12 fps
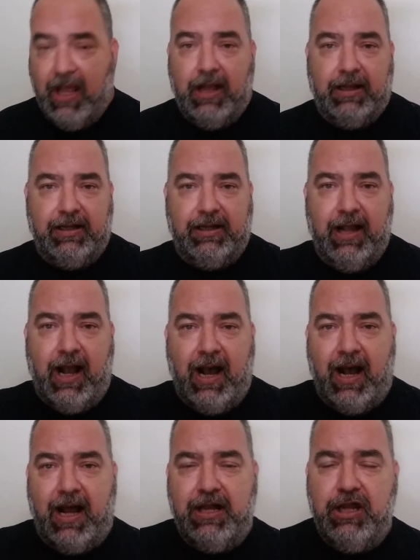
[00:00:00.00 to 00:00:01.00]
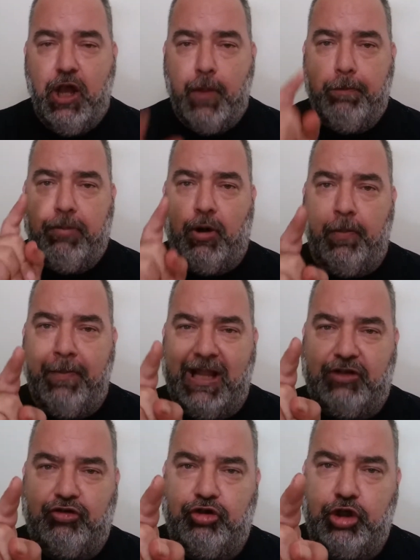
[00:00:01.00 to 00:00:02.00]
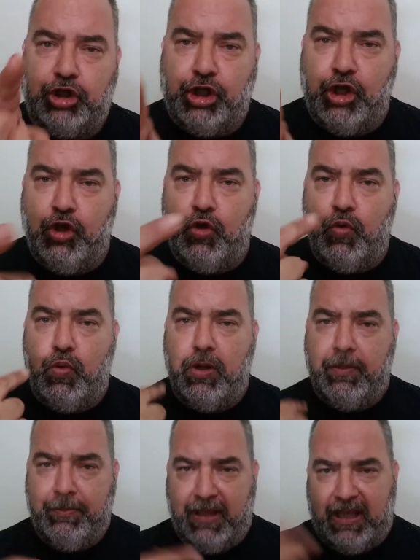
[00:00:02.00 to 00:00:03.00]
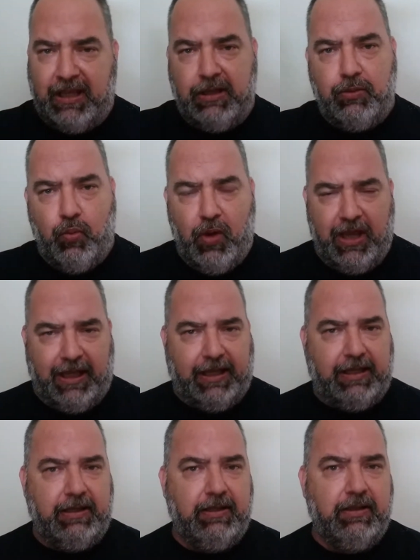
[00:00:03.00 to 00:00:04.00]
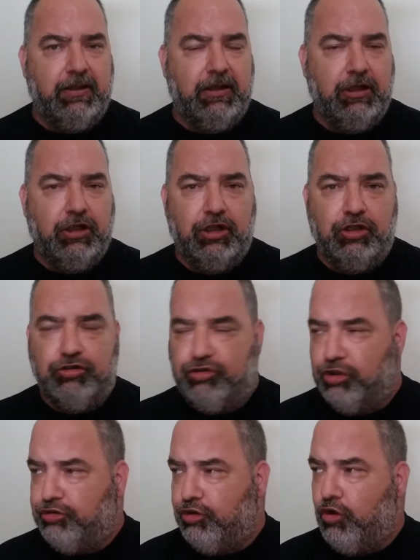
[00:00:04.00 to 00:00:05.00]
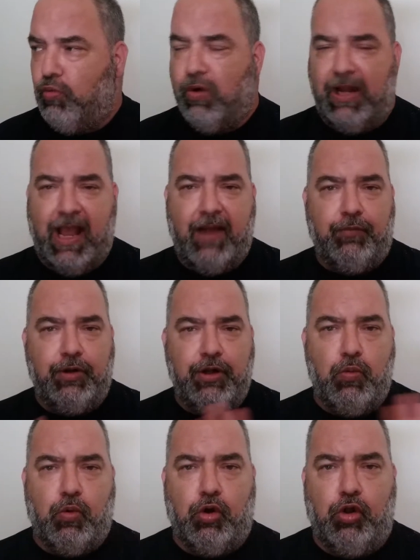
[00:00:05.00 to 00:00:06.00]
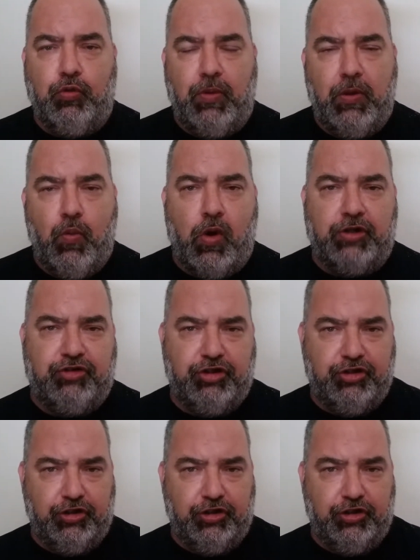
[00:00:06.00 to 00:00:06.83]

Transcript: God permits you, me, we to do whatever in the world we want to do.